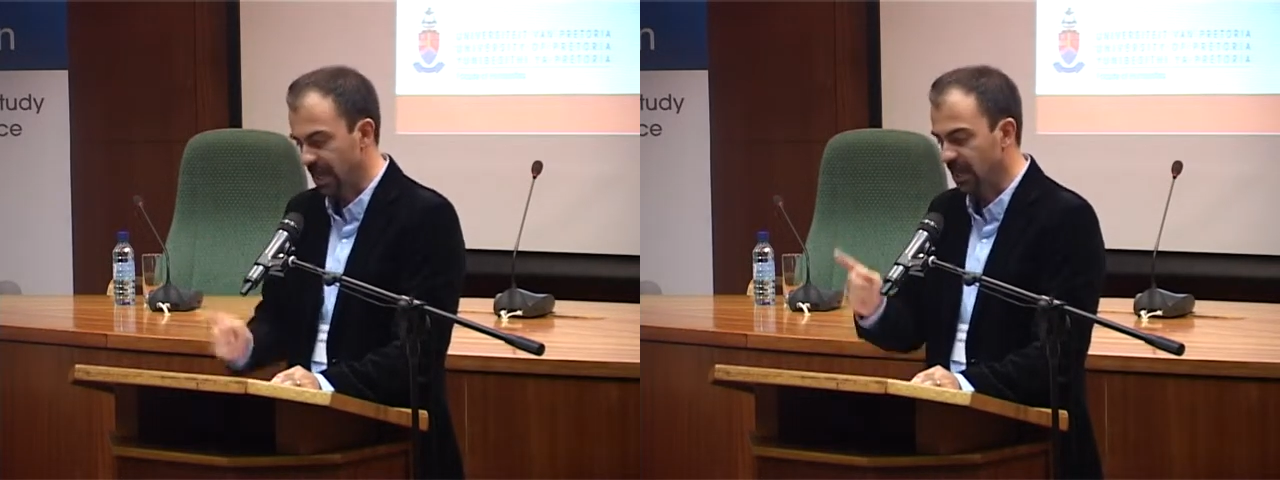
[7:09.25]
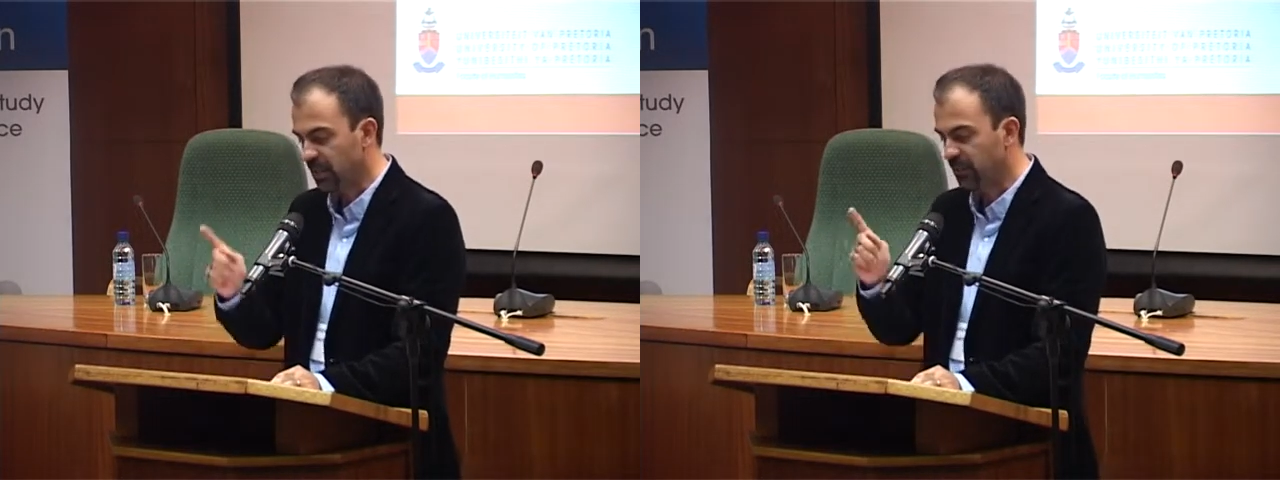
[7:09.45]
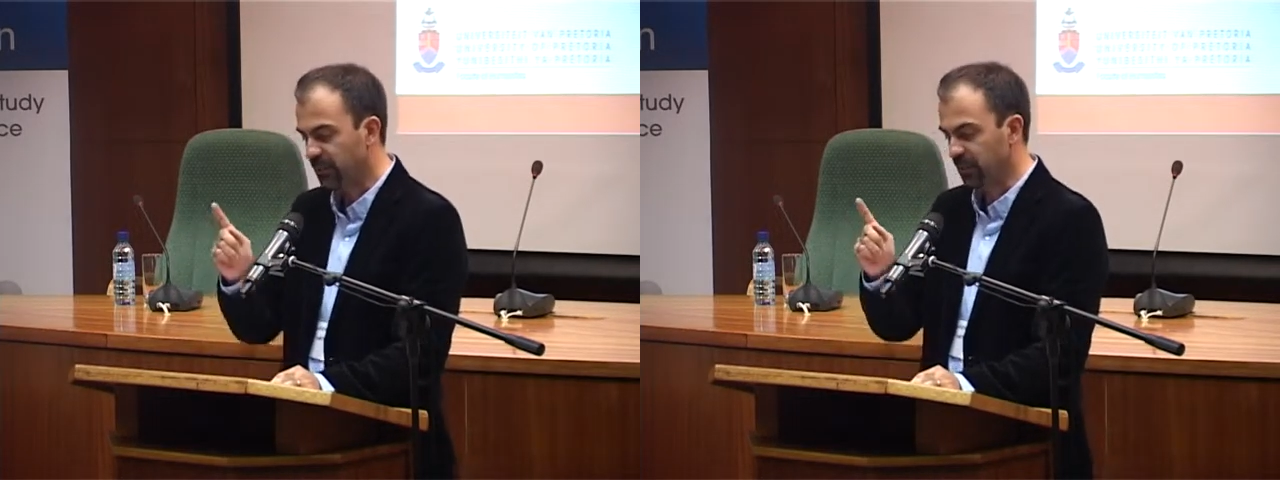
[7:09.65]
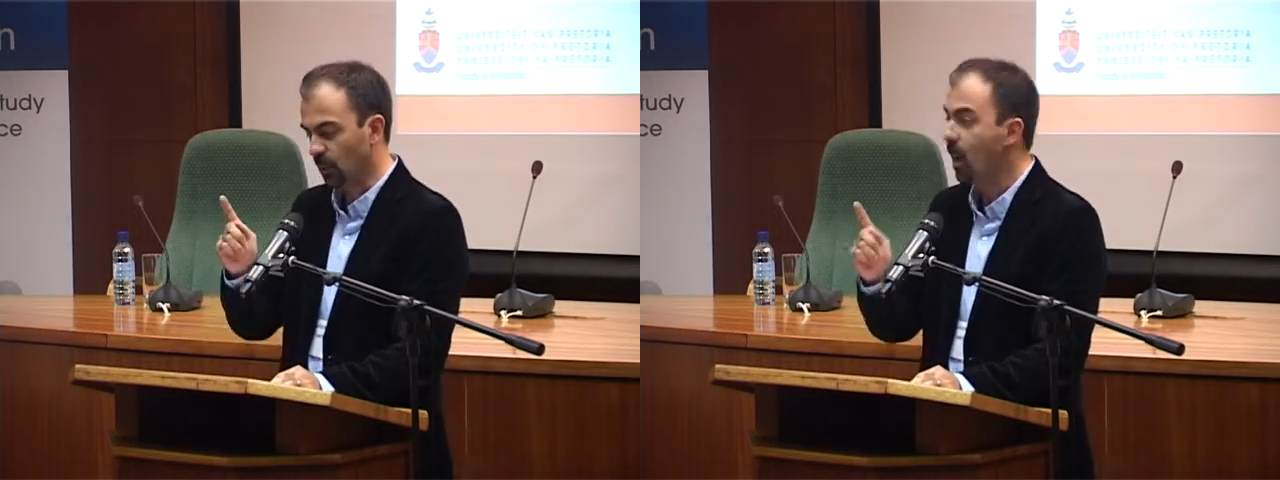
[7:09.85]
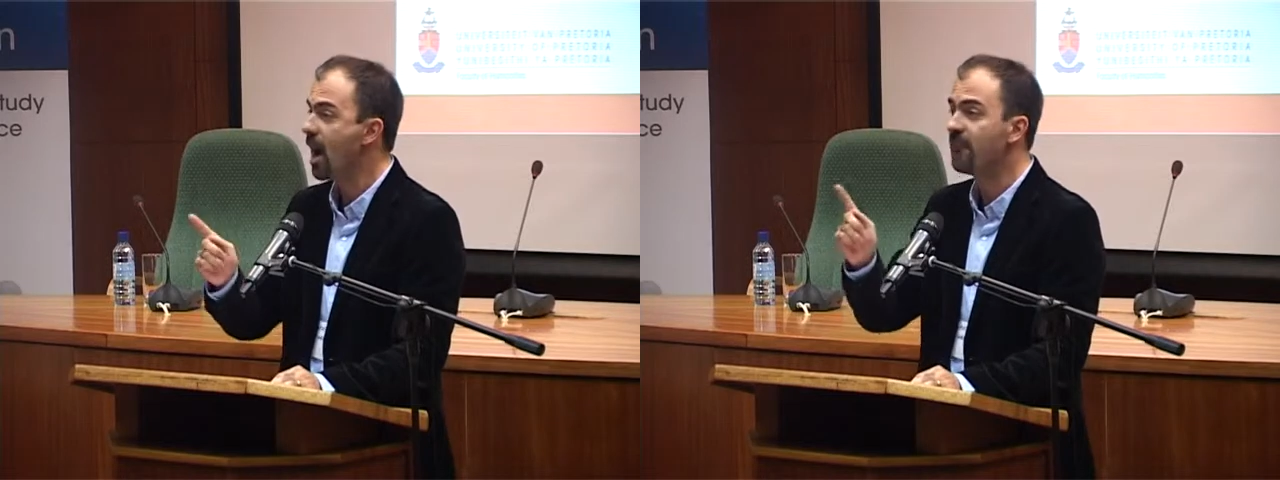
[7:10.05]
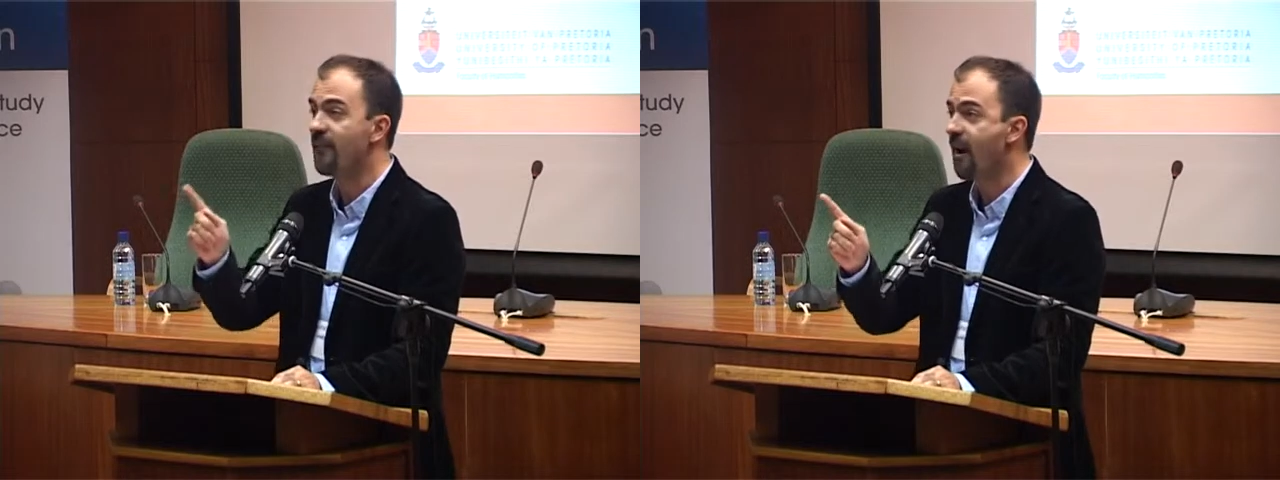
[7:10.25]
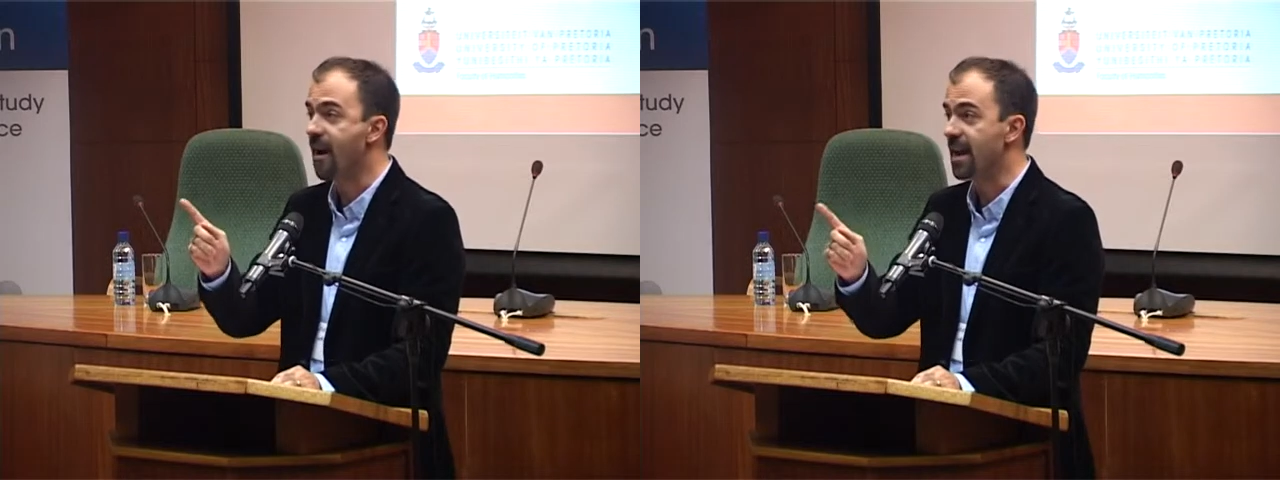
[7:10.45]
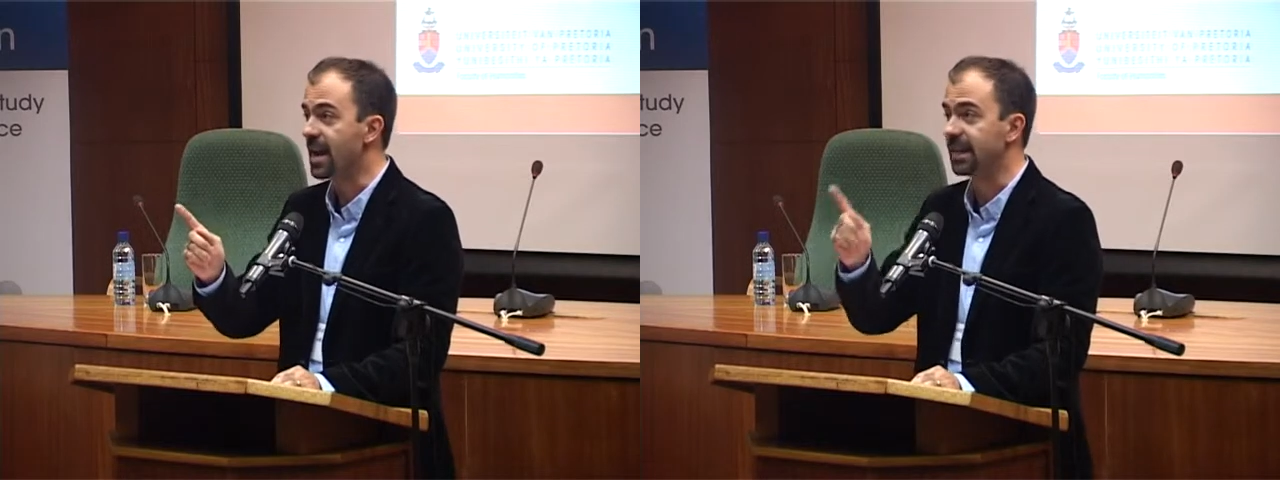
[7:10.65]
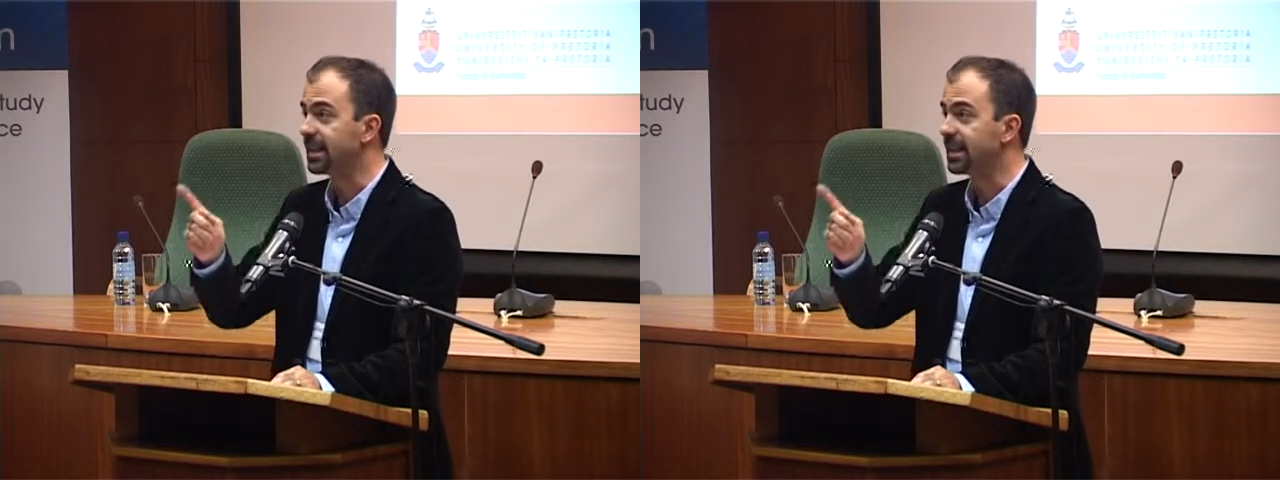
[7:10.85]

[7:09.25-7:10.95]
And if the Wi-Fi at